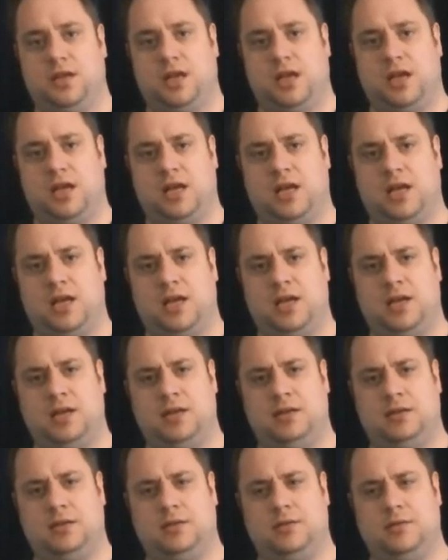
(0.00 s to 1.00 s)
and
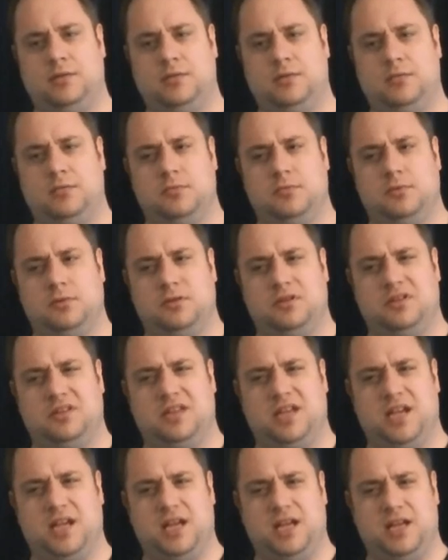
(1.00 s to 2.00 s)
um,
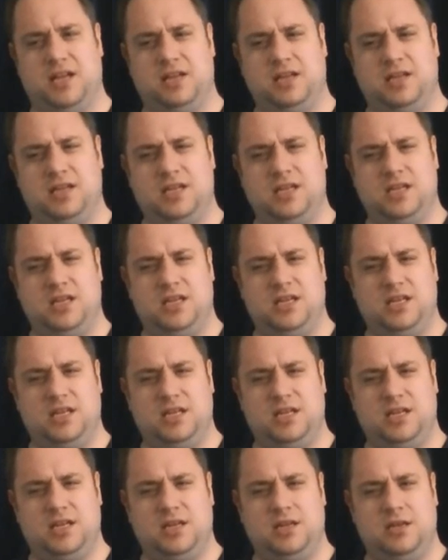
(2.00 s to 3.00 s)
then
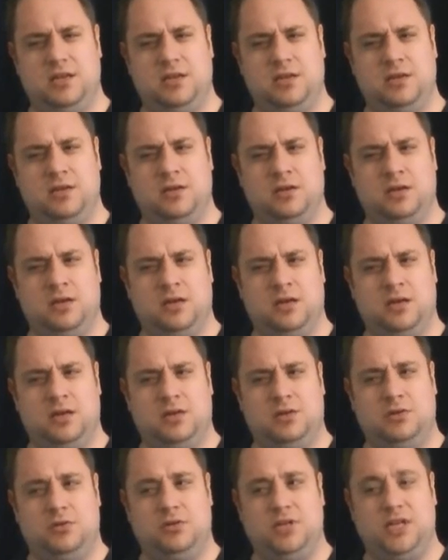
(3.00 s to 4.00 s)
he
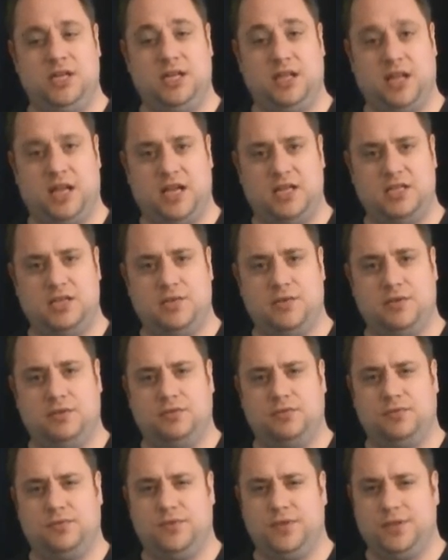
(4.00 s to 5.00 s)
realized he was
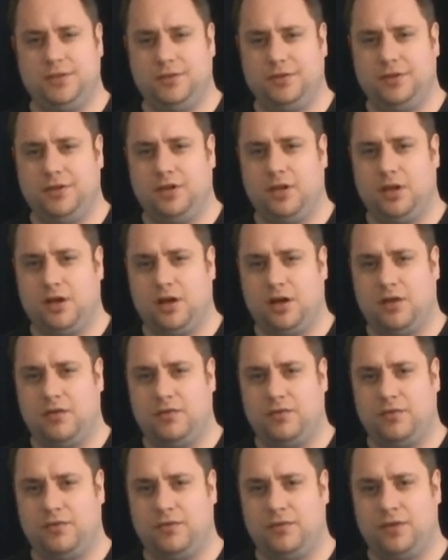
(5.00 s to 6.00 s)
feel the love
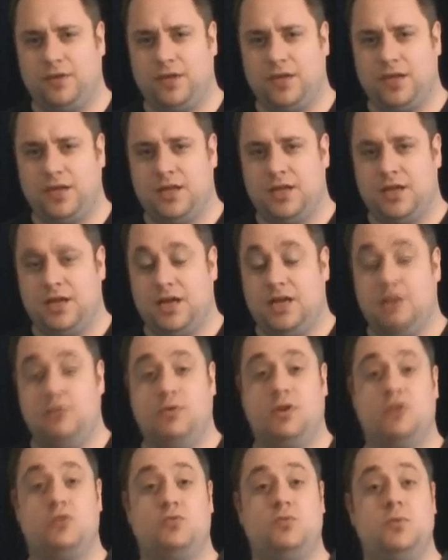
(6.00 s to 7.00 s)
and he
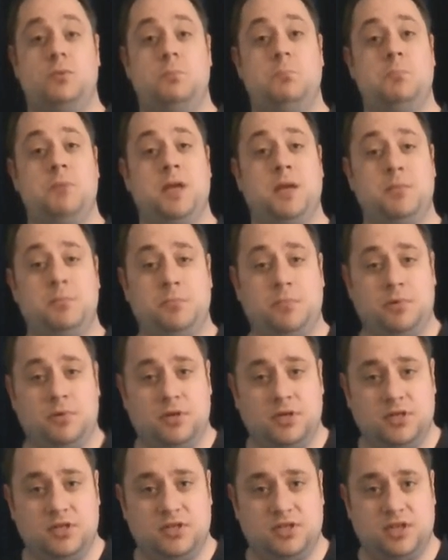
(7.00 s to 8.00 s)
was remember
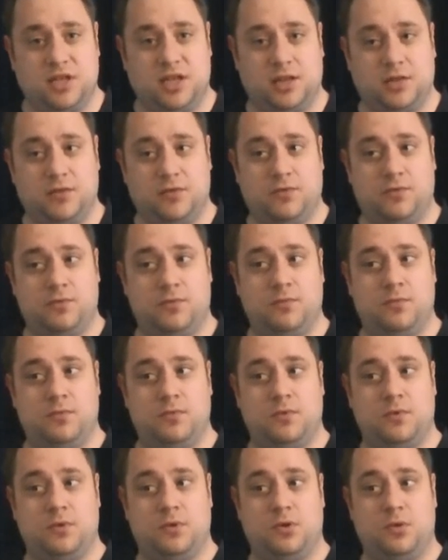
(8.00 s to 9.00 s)
himself
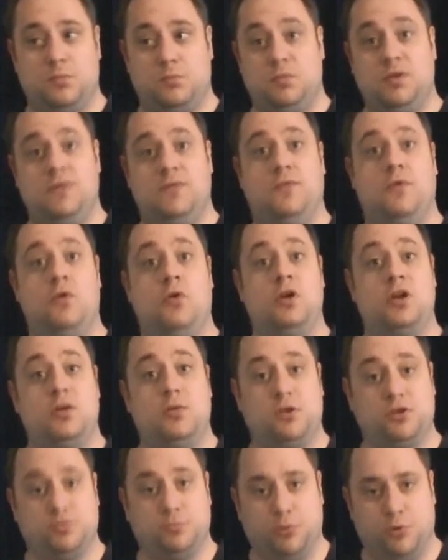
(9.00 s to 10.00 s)
before he
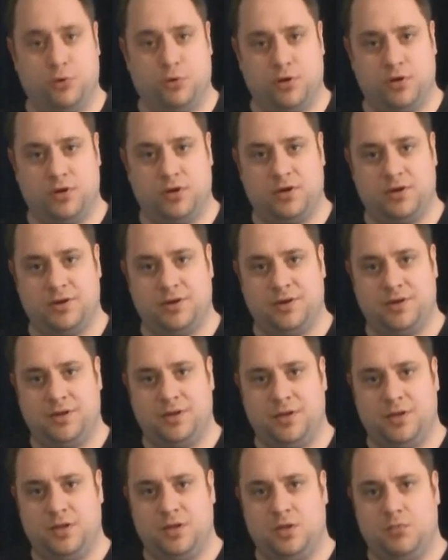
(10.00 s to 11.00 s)
was born
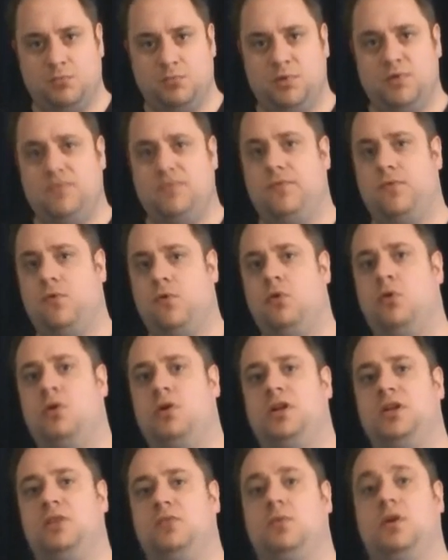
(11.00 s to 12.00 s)
before
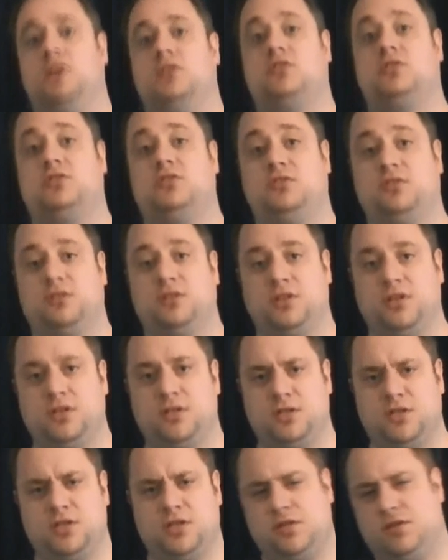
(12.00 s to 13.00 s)
he was
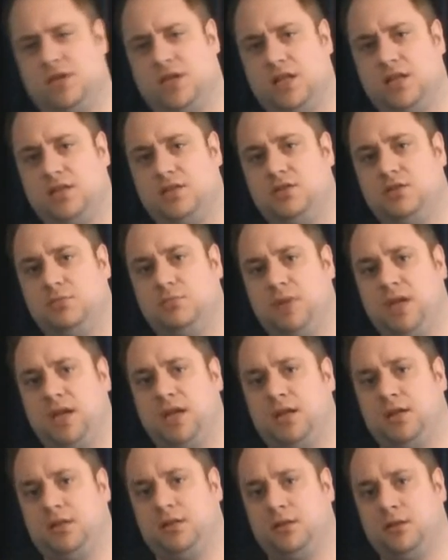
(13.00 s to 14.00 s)
this intelligent man